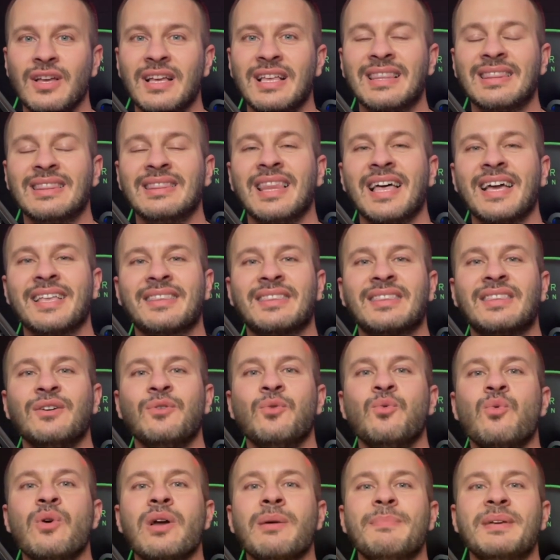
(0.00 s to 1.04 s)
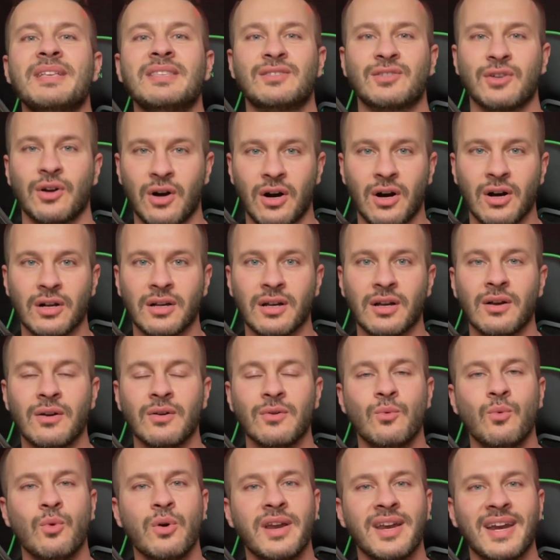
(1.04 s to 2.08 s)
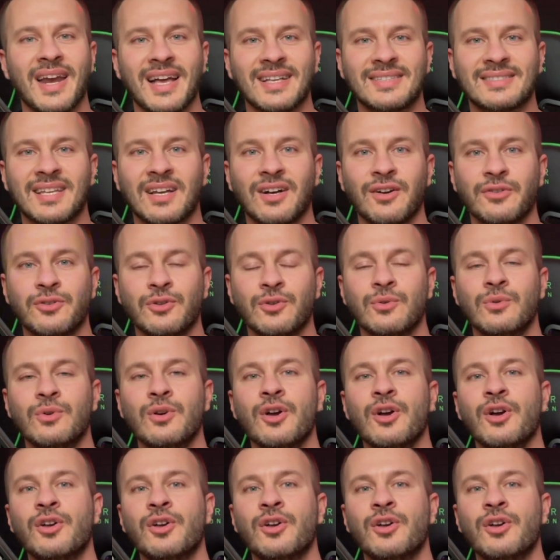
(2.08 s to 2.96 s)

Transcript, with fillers: Let the women talk. What did I tell you?